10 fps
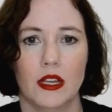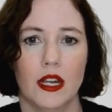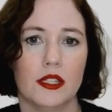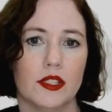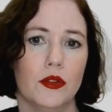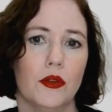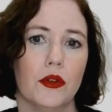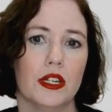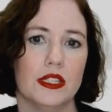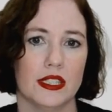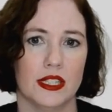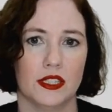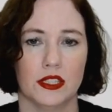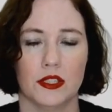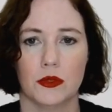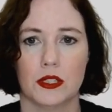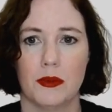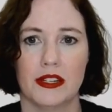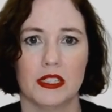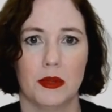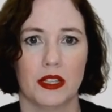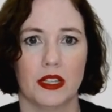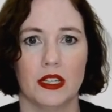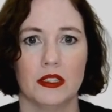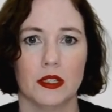It is your organization's responsibility